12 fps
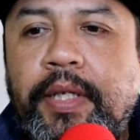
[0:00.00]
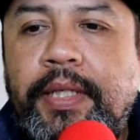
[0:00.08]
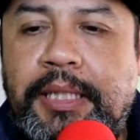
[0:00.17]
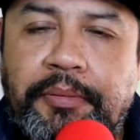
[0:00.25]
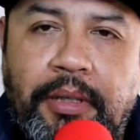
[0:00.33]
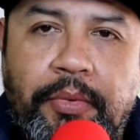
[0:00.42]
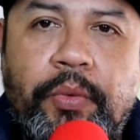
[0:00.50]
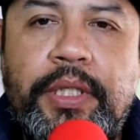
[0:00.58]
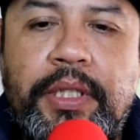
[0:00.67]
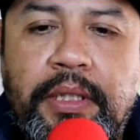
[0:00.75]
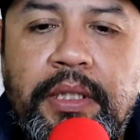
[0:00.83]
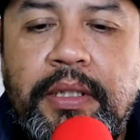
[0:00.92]
That's probably what
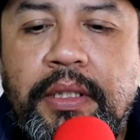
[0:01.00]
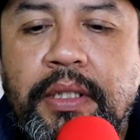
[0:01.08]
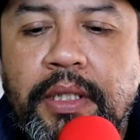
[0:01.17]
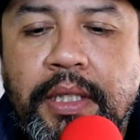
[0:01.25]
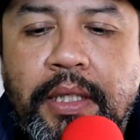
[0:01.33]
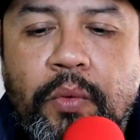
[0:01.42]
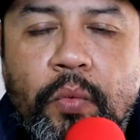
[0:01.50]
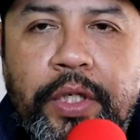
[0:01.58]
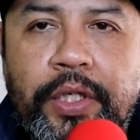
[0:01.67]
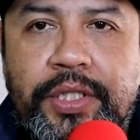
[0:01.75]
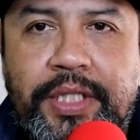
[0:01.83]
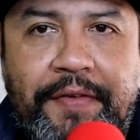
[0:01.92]

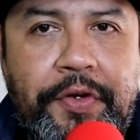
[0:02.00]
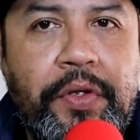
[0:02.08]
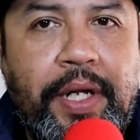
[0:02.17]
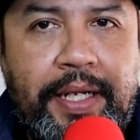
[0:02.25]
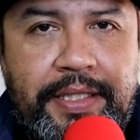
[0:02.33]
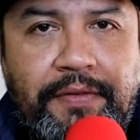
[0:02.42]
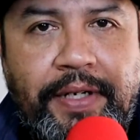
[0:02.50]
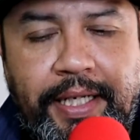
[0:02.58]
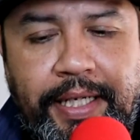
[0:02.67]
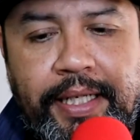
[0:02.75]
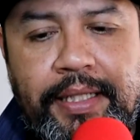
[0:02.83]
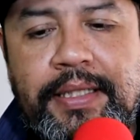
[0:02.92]
will save you lots of
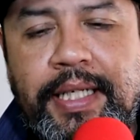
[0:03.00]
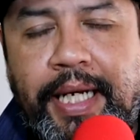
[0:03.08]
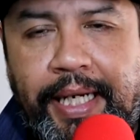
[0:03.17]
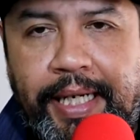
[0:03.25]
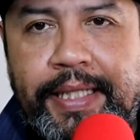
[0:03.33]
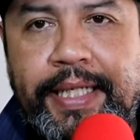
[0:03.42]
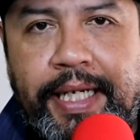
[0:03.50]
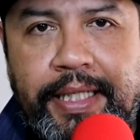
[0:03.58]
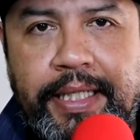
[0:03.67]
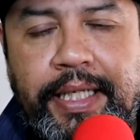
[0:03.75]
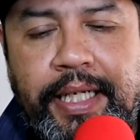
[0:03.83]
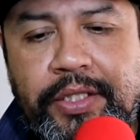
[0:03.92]
headaches at the end
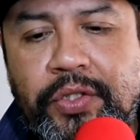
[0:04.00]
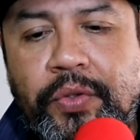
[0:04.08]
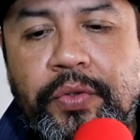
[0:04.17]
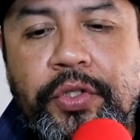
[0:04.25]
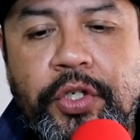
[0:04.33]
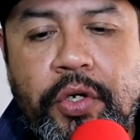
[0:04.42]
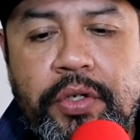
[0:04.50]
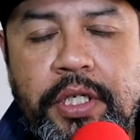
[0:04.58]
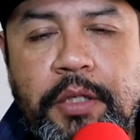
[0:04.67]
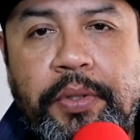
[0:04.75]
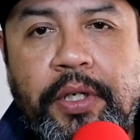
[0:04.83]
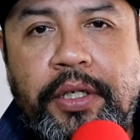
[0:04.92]
of the day. So do you
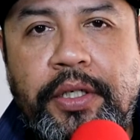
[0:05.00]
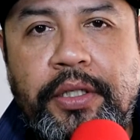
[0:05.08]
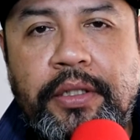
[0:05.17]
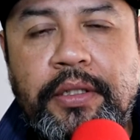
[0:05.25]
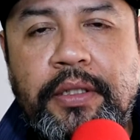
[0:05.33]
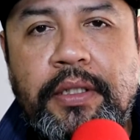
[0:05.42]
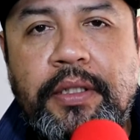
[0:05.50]
need a partner?